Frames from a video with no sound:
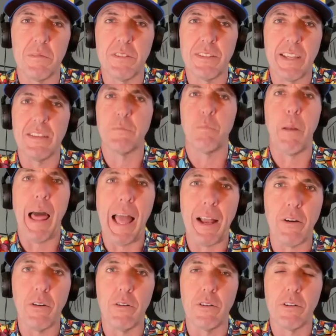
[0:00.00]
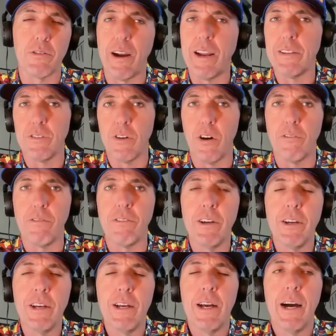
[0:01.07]
stays black or it grays off.
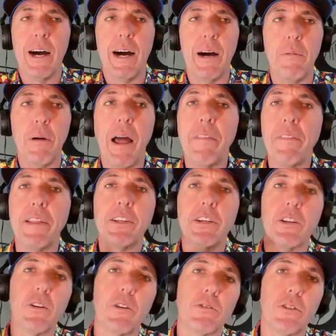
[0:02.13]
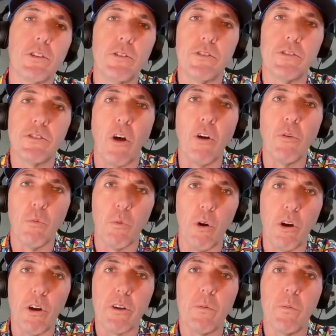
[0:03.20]
And then you can also use
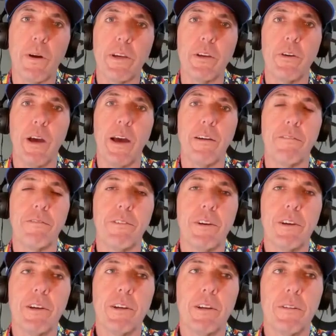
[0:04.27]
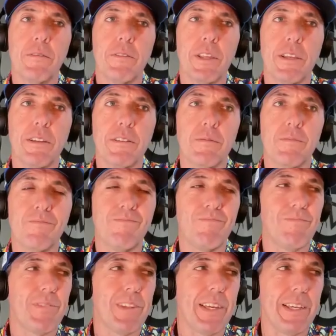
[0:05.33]
stonework where you have
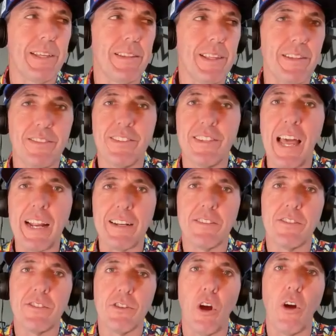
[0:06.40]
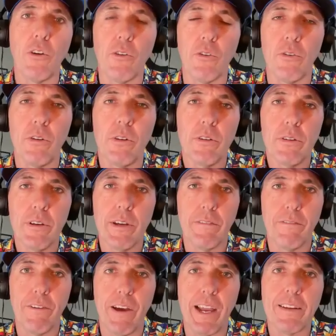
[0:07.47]
the stacked stone
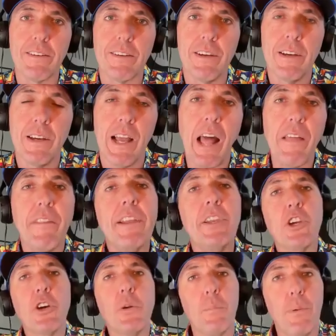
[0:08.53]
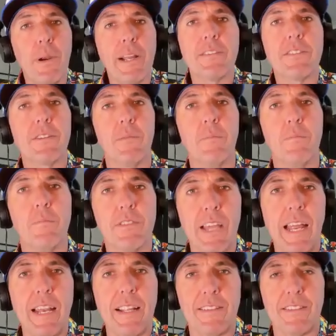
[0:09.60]
effect. And then you could bring some
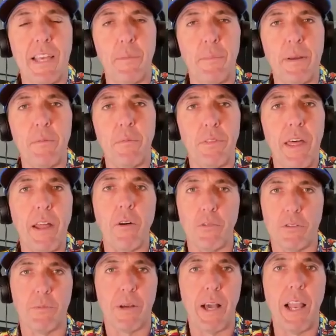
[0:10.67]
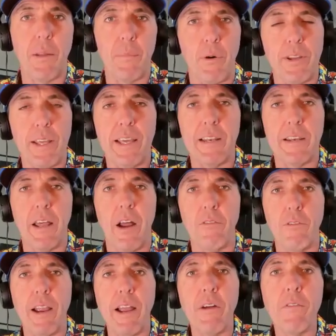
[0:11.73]
standing seam in with that, or some Colorbond in
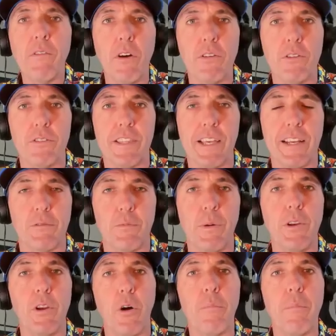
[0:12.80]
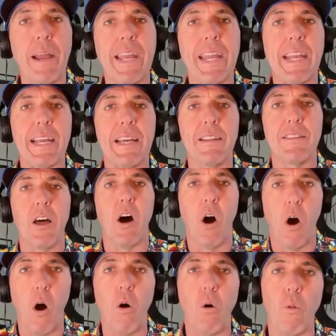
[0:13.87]
around those things, but not making it the
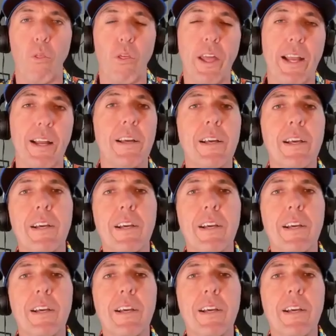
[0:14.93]
whole thing.